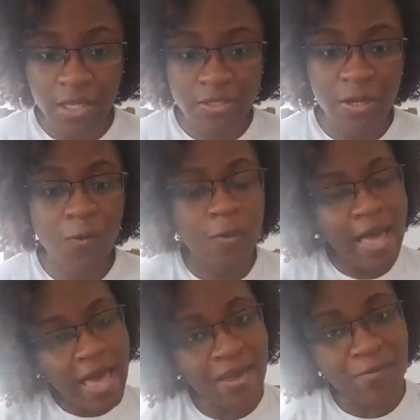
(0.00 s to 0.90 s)
So,
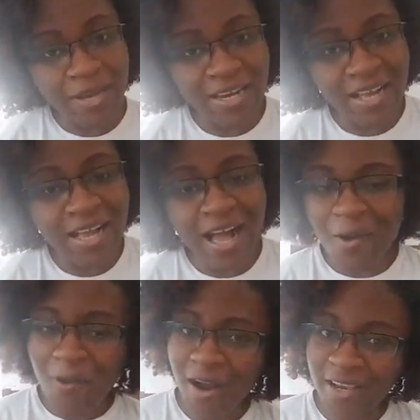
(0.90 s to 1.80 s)
hey Rita,
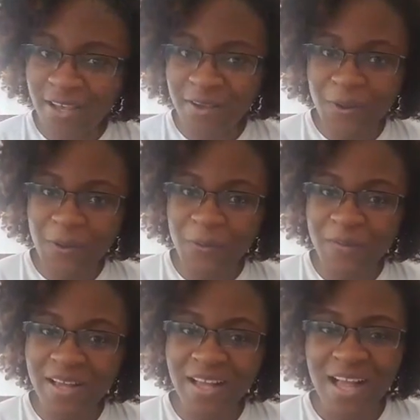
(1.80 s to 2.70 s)
how are
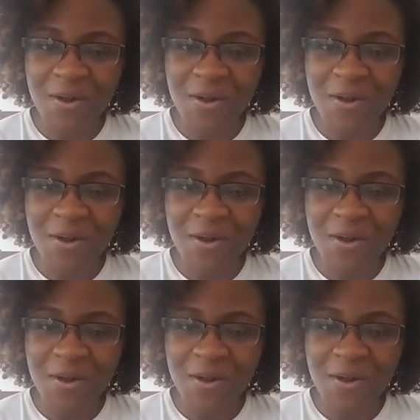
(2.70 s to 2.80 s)
you?